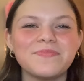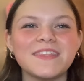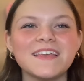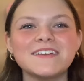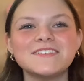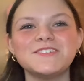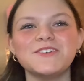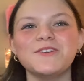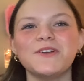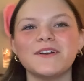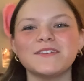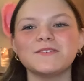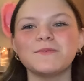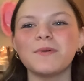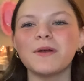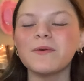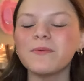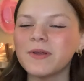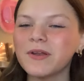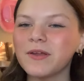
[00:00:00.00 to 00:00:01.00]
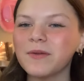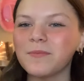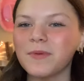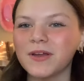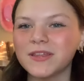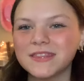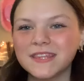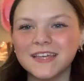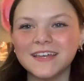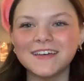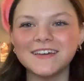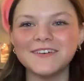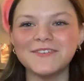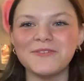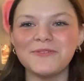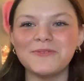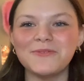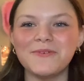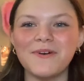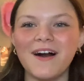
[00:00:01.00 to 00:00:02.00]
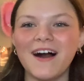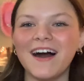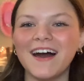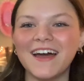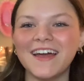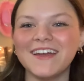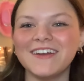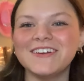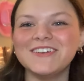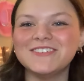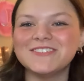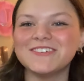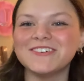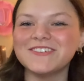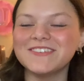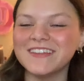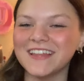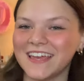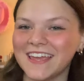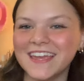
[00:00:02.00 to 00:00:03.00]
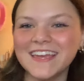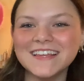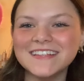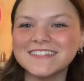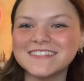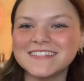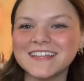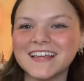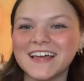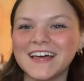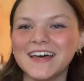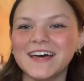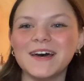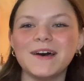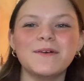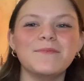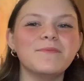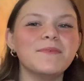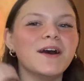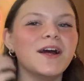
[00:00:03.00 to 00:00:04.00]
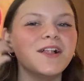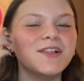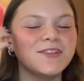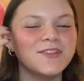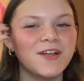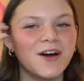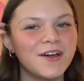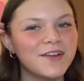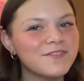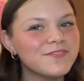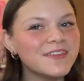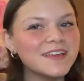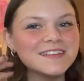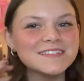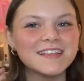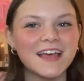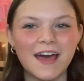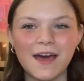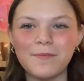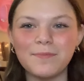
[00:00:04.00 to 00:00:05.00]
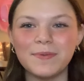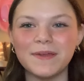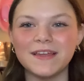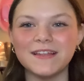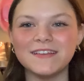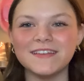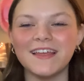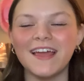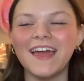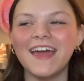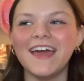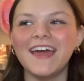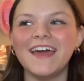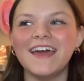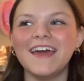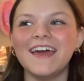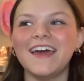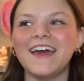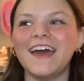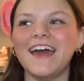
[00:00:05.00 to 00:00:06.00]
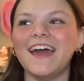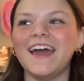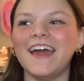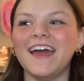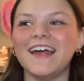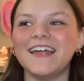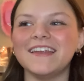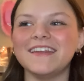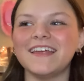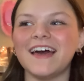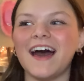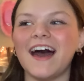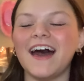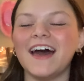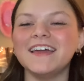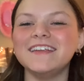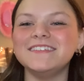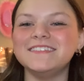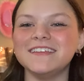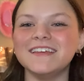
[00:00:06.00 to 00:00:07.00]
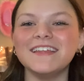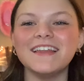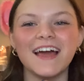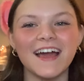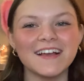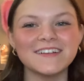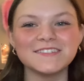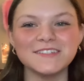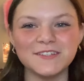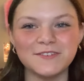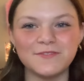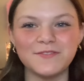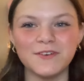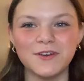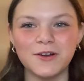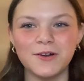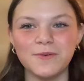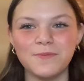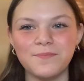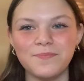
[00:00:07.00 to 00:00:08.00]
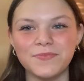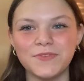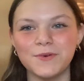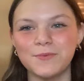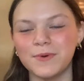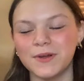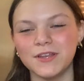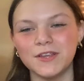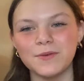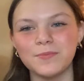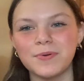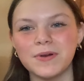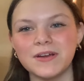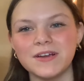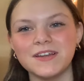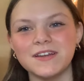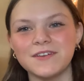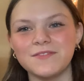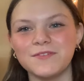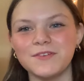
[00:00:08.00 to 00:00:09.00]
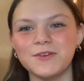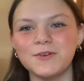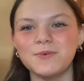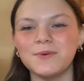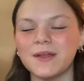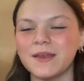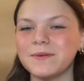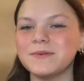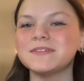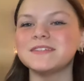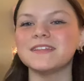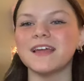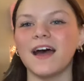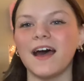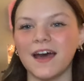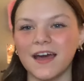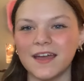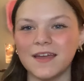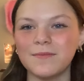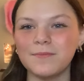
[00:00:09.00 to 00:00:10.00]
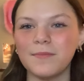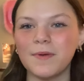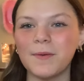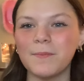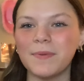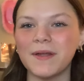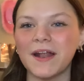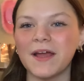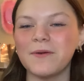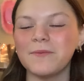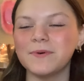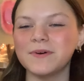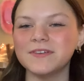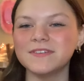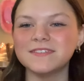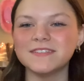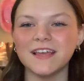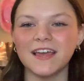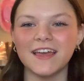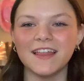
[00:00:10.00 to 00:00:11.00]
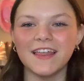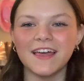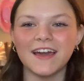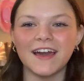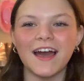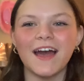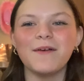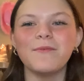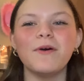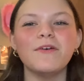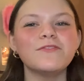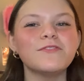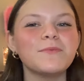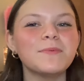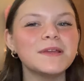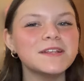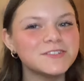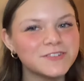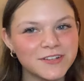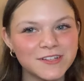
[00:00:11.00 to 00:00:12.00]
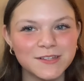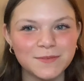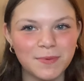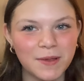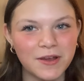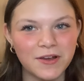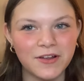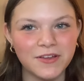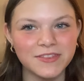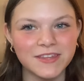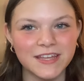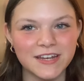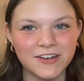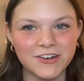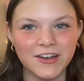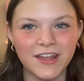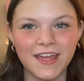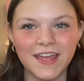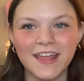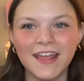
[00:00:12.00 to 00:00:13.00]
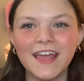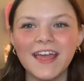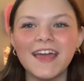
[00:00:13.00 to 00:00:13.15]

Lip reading: So you guys are probably wondering, Martha, why are you so late? A lot of things happened and I did actually film the 1 year apart interview when it was time, but I will say, like, I'm all for being transparent on the internet.